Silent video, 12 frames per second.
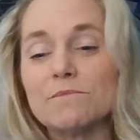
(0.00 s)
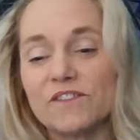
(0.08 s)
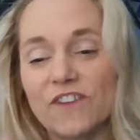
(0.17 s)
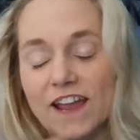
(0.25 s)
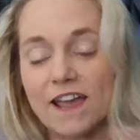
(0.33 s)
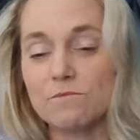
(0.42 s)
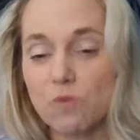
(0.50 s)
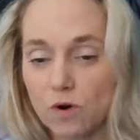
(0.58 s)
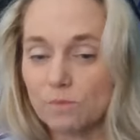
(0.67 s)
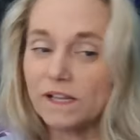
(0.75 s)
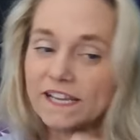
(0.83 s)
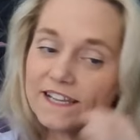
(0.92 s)
But if I had more
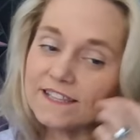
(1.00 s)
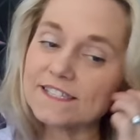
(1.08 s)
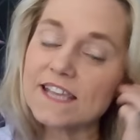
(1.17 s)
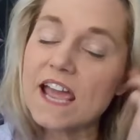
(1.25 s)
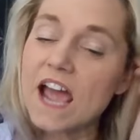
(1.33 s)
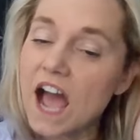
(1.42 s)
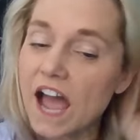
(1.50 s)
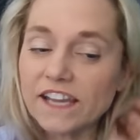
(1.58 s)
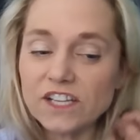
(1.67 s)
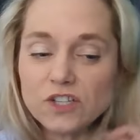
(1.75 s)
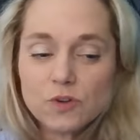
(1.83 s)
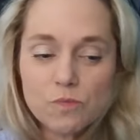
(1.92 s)
plans, I
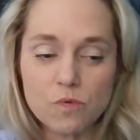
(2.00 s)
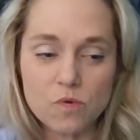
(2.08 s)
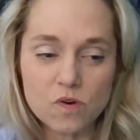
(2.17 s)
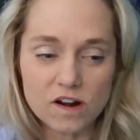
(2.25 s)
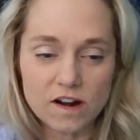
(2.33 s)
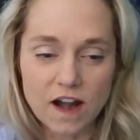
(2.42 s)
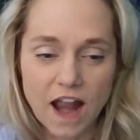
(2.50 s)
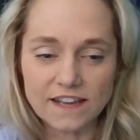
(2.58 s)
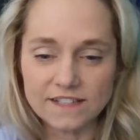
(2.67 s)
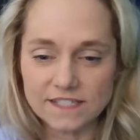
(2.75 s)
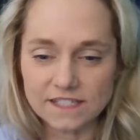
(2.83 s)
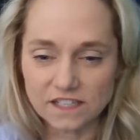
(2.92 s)
could do more. I
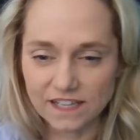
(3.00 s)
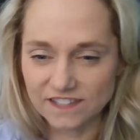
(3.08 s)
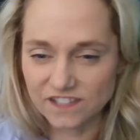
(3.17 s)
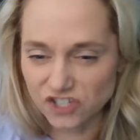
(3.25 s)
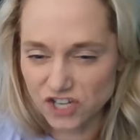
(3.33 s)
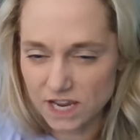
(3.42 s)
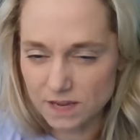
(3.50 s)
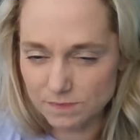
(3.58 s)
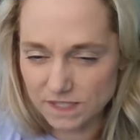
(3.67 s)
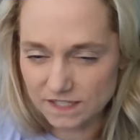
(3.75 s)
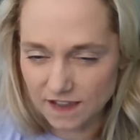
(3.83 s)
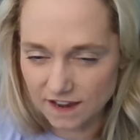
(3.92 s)
can select with shapes.